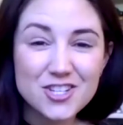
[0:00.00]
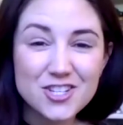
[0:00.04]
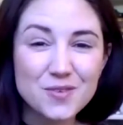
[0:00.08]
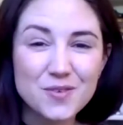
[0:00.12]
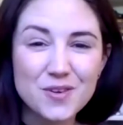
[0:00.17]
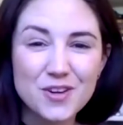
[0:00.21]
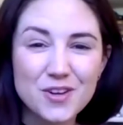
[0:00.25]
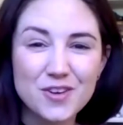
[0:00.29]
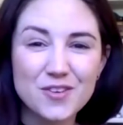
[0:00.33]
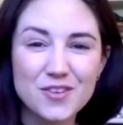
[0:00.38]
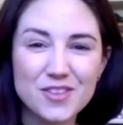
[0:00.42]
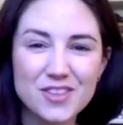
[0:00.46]
your
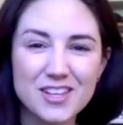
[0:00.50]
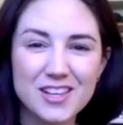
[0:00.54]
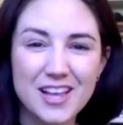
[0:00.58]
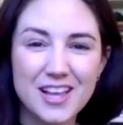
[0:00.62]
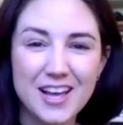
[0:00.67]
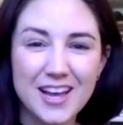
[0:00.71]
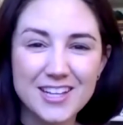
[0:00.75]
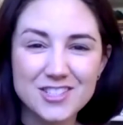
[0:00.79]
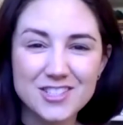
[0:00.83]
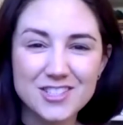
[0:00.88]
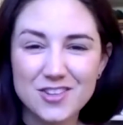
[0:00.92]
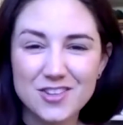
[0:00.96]
work with
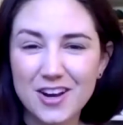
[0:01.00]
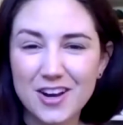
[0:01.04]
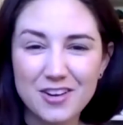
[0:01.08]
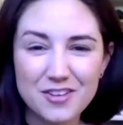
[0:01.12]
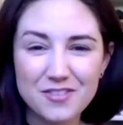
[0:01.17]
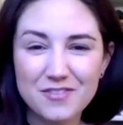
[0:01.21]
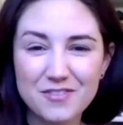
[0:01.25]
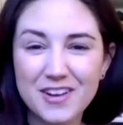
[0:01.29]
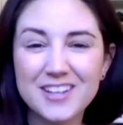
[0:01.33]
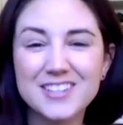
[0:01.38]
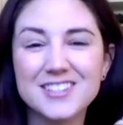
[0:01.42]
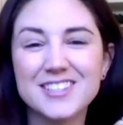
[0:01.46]
clients or how it
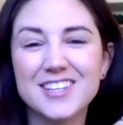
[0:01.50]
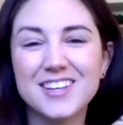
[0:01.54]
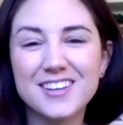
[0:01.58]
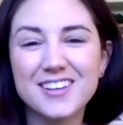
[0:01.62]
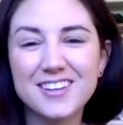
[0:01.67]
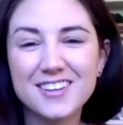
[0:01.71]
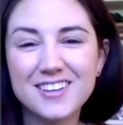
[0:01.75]
affects it.